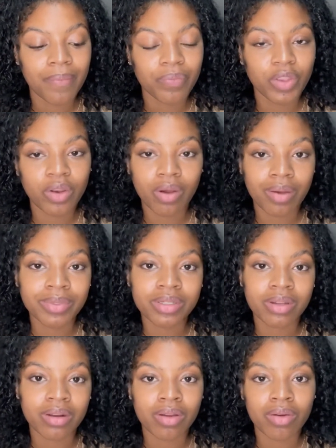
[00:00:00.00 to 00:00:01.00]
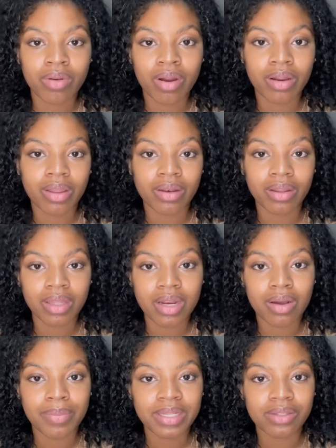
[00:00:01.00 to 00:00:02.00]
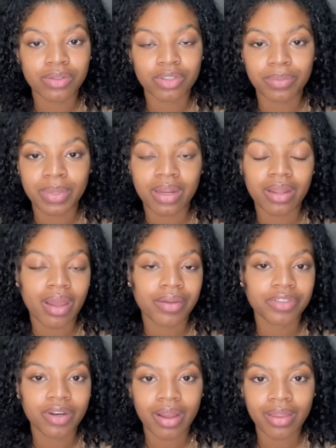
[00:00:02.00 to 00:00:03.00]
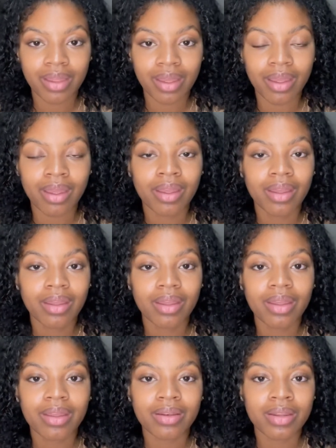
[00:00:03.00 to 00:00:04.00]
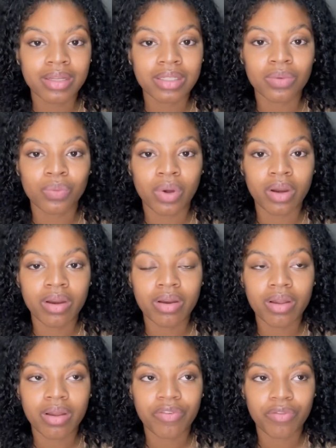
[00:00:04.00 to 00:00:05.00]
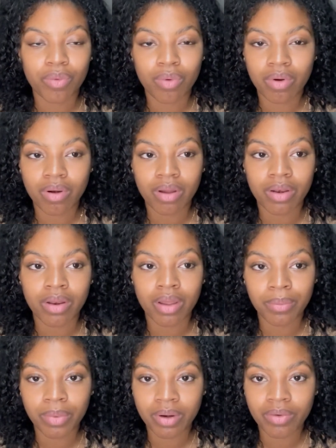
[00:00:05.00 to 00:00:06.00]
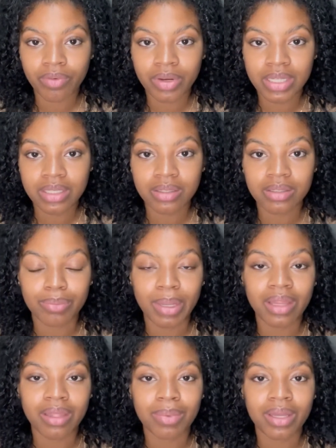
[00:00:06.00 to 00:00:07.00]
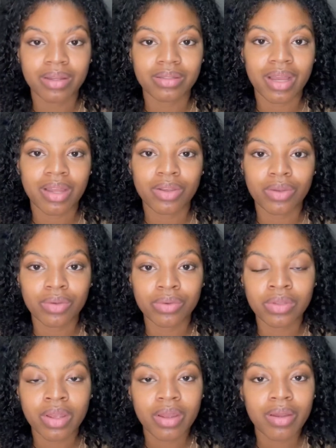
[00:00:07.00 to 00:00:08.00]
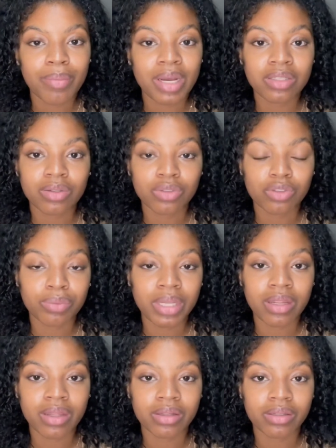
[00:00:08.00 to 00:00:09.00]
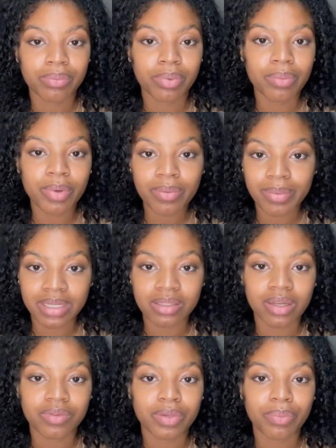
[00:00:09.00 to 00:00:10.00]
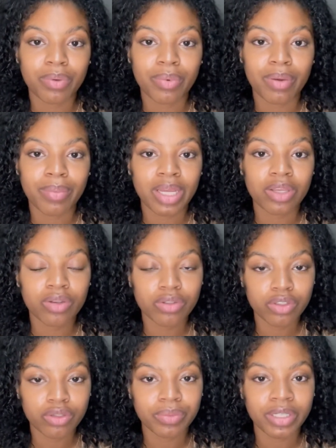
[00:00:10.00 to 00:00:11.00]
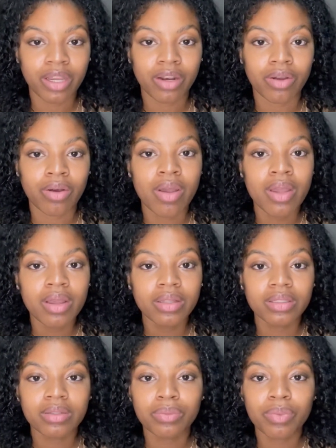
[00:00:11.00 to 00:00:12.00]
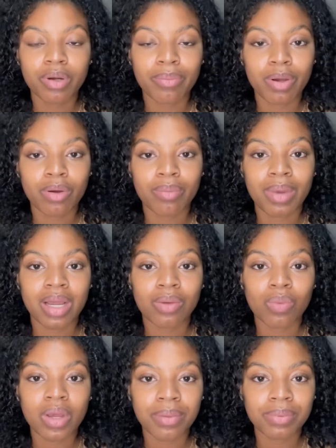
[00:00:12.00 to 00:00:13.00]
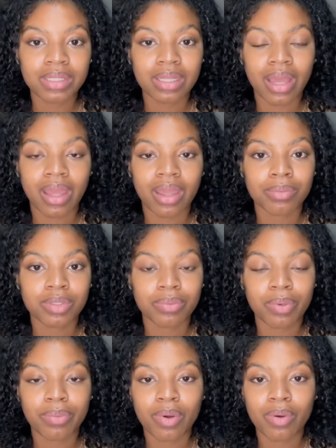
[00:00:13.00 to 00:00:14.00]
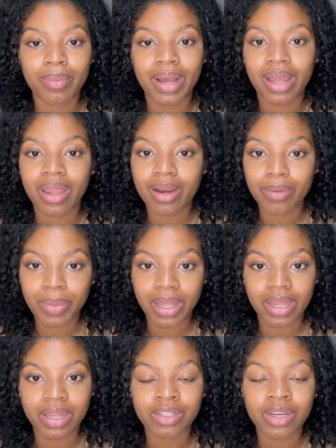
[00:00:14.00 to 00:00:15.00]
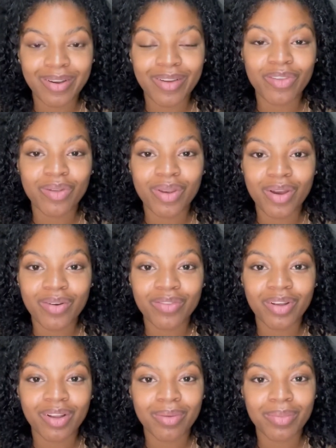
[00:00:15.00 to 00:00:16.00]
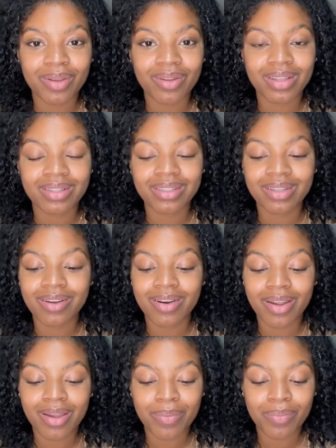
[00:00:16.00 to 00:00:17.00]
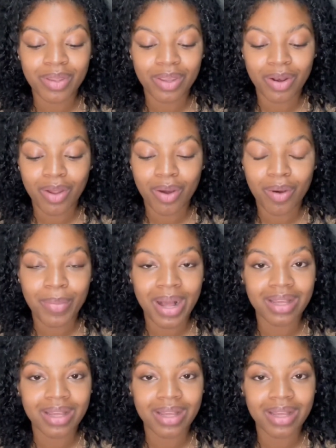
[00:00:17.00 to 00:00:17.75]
you know, I'm just gonna go dark and delete all my social media. I've tried that. It doesn't work for a number of reasons, mainly because I use my social media to promote myself, to promote my YouTube channel, to promote my website, to promote my hair page. If you don't follow me on Instagram, you know, my